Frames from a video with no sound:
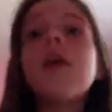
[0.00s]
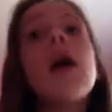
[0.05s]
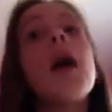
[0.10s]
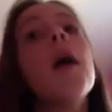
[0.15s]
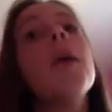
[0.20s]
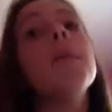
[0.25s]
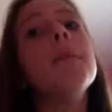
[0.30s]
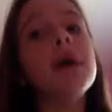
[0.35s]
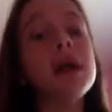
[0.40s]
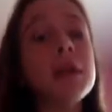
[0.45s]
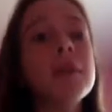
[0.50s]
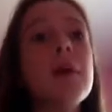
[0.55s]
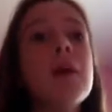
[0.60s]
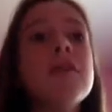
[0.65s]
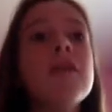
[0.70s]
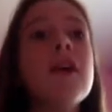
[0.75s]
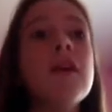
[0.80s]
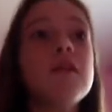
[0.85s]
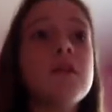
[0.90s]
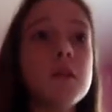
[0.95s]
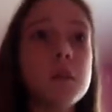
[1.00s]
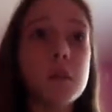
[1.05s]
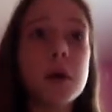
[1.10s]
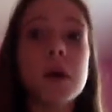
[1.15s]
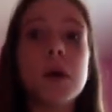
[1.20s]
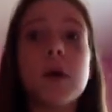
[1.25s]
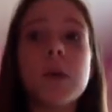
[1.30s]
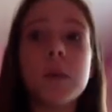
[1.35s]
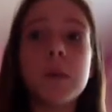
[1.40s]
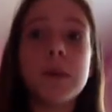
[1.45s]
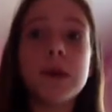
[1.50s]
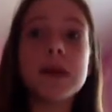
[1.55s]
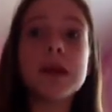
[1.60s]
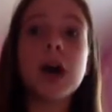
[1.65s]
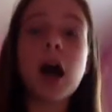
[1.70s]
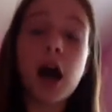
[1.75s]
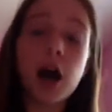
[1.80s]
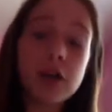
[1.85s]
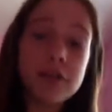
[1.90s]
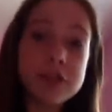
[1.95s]
a minimum of 1 a week,
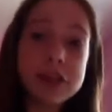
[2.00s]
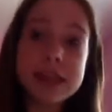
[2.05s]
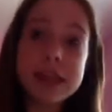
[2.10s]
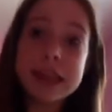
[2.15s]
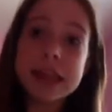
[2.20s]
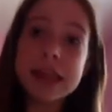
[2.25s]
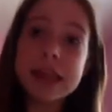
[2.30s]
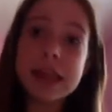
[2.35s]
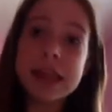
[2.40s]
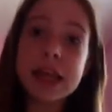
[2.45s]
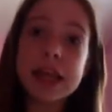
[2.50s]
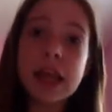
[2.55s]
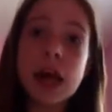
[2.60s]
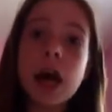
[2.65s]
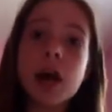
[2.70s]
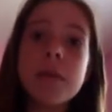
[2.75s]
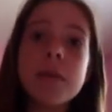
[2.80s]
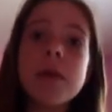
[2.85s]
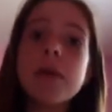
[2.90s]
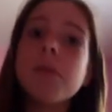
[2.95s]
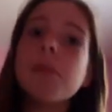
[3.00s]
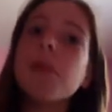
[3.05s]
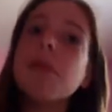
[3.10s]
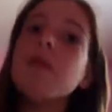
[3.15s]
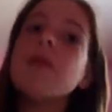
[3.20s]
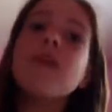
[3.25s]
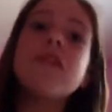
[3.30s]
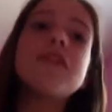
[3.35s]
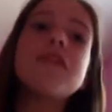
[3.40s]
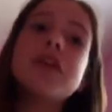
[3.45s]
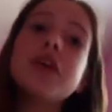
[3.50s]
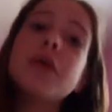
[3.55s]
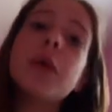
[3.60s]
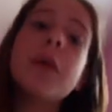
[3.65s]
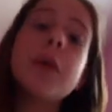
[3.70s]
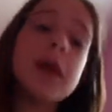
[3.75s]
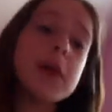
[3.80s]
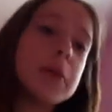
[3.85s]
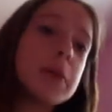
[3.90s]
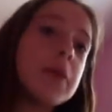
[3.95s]
obviously, not a minimum of 2,
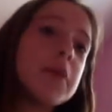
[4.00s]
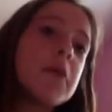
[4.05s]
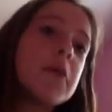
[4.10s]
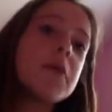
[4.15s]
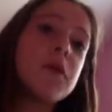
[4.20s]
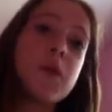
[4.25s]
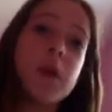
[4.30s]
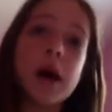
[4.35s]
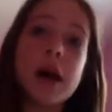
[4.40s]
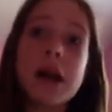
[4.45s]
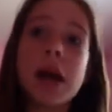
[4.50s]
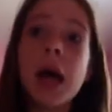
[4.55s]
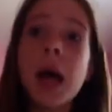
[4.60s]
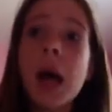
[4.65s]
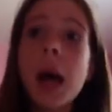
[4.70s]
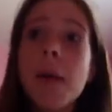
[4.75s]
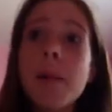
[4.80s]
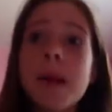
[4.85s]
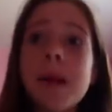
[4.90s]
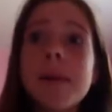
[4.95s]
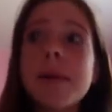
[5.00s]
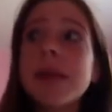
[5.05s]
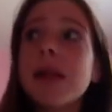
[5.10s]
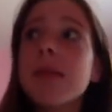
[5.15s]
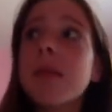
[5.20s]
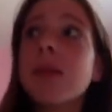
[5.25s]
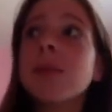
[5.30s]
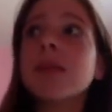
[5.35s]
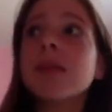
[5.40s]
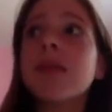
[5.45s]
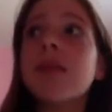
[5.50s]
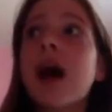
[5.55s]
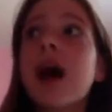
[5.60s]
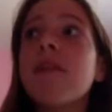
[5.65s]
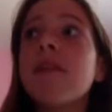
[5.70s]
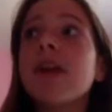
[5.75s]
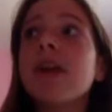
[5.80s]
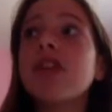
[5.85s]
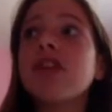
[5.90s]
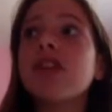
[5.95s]
a minimum of 1. Maybe sometimes if I
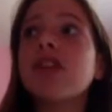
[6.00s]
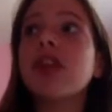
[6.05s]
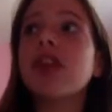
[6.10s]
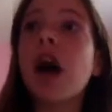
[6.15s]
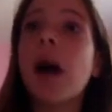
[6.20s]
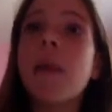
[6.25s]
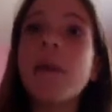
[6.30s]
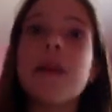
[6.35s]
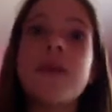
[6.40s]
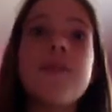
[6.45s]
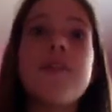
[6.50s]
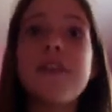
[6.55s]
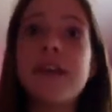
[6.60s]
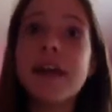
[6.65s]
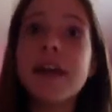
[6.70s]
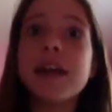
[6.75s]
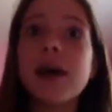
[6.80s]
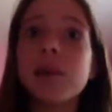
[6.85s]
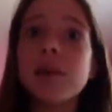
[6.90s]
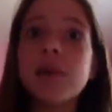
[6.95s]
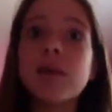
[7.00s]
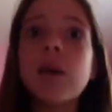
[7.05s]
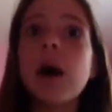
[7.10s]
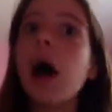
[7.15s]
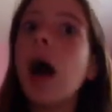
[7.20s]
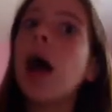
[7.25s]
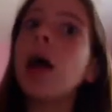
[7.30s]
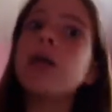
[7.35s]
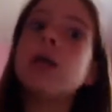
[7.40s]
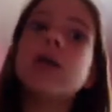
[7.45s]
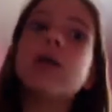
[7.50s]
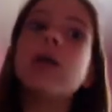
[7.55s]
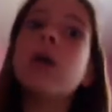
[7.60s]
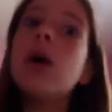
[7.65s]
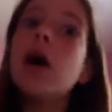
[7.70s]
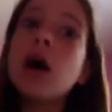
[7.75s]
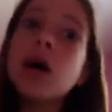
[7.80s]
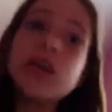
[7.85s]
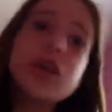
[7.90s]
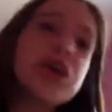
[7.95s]
have extra time and I'm feeling up to it, I'll do
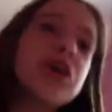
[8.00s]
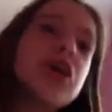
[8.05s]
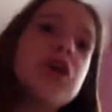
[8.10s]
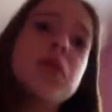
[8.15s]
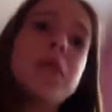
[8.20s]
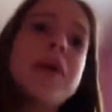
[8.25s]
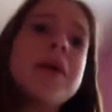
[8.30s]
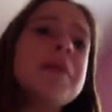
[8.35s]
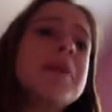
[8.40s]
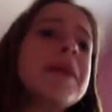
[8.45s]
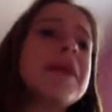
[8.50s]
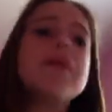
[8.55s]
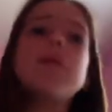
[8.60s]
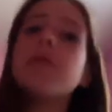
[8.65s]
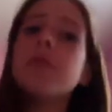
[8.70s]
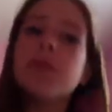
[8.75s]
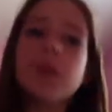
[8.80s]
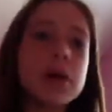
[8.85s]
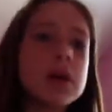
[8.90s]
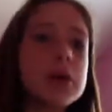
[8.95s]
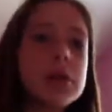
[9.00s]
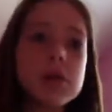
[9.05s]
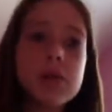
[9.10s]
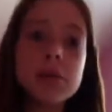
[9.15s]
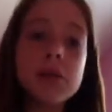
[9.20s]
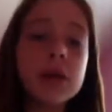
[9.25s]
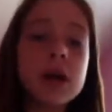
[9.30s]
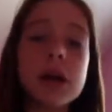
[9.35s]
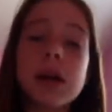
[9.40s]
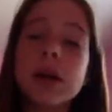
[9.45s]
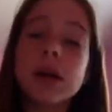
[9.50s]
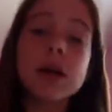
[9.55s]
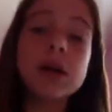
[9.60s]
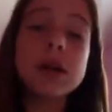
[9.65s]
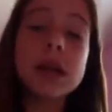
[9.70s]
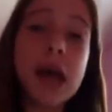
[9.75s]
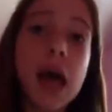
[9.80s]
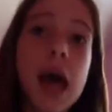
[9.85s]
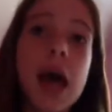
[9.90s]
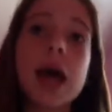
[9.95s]
2, maybe even one a
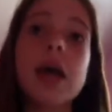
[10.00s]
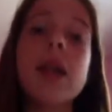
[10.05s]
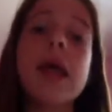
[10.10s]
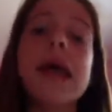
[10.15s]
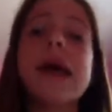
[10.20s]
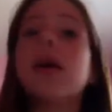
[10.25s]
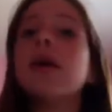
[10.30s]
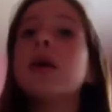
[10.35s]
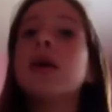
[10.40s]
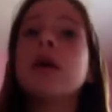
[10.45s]
day. Like,